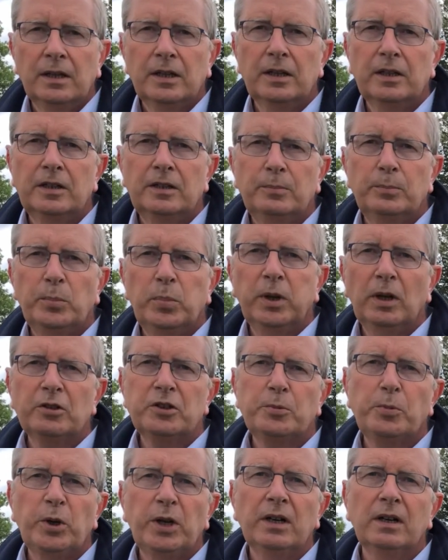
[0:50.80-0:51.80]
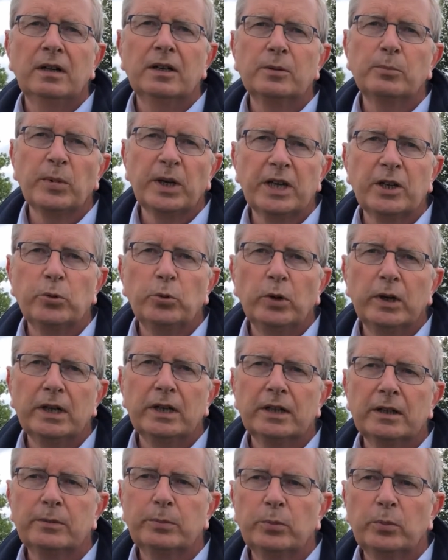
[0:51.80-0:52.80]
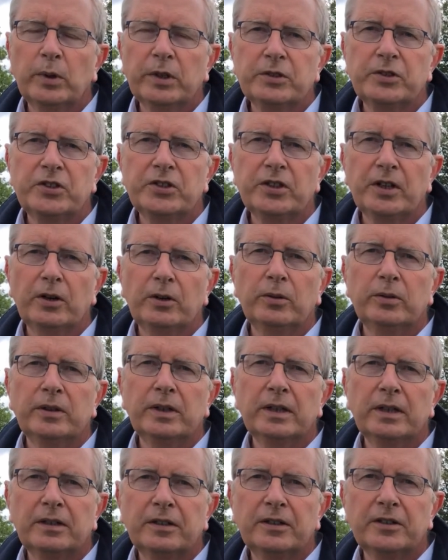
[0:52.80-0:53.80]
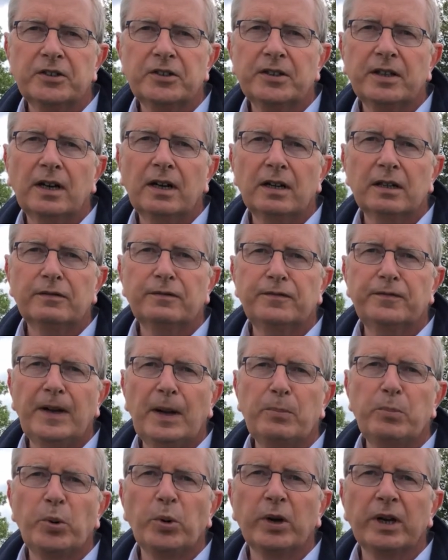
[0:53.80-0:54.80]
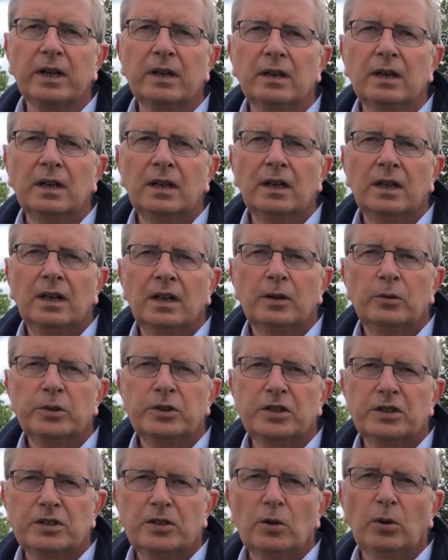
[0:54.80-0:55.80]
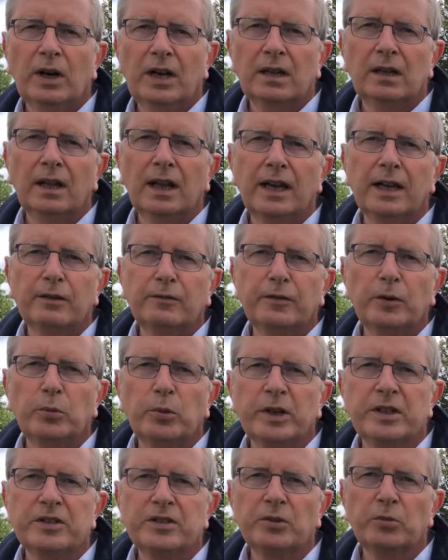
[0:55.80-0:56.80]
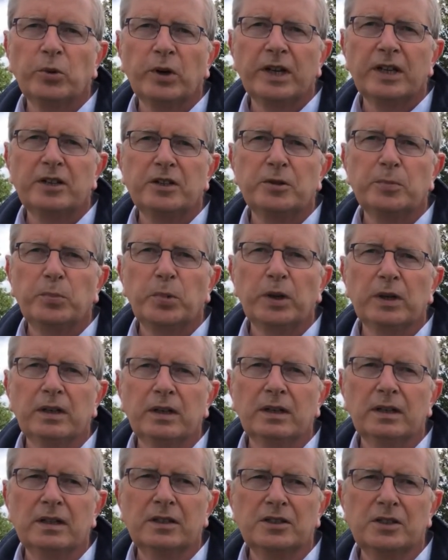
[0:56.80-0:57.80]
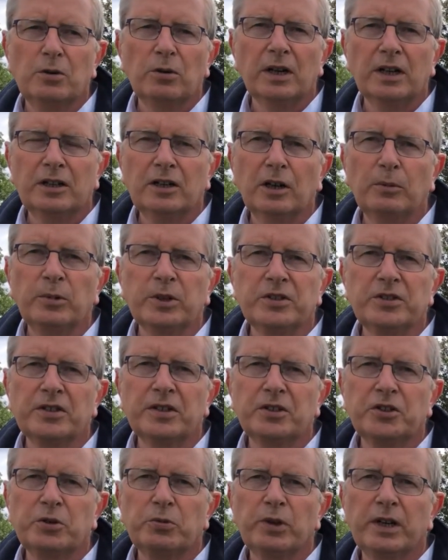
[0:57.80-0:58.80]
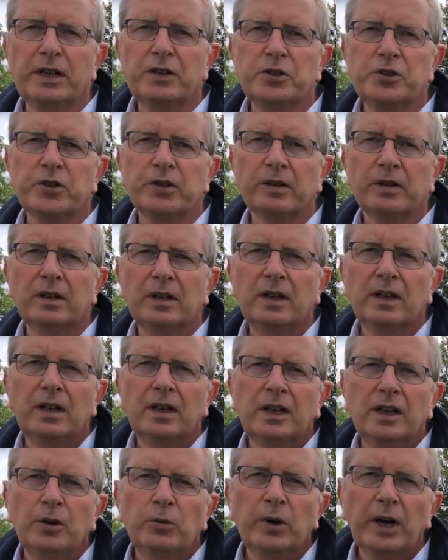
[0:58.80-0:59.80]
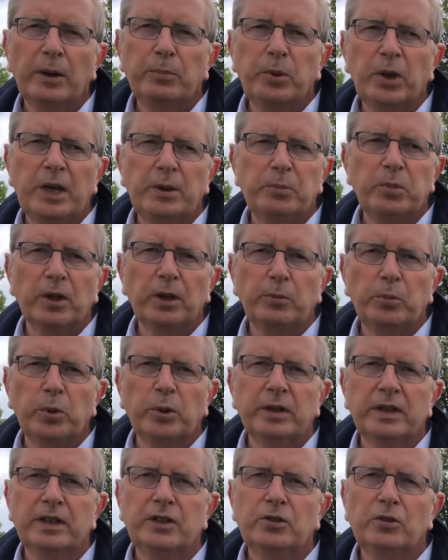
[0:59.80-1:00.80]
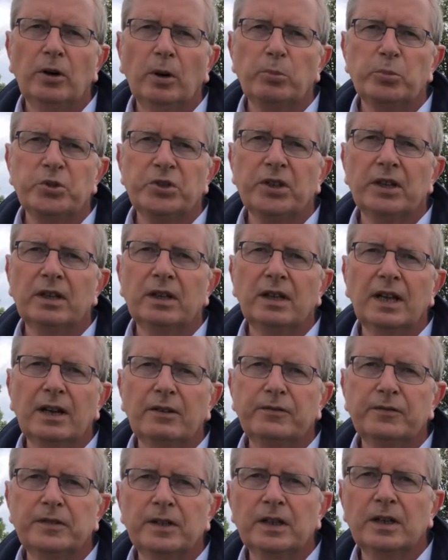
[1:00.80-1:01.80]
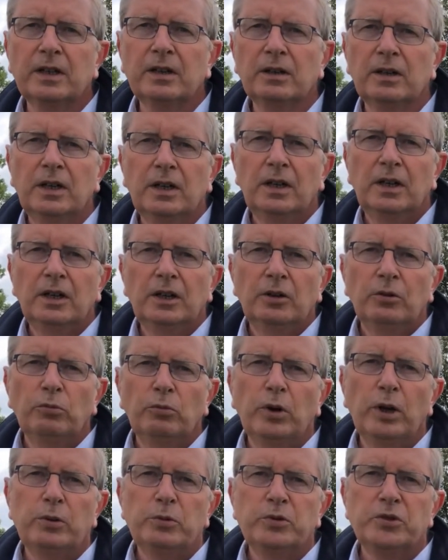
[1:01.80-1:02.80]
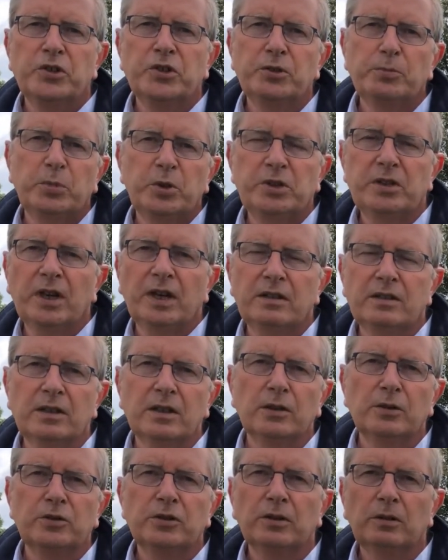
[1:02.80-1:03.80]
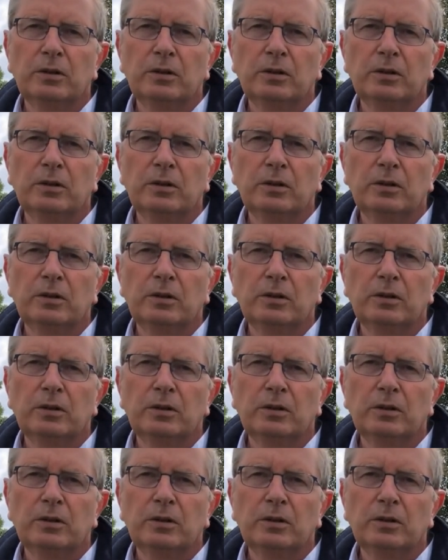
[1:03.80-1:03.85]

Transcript: The plots behind me were sown at the start of February, which is quite late for winter wheat, but it is quite a common situation where people are putting crops in after roots, potatoes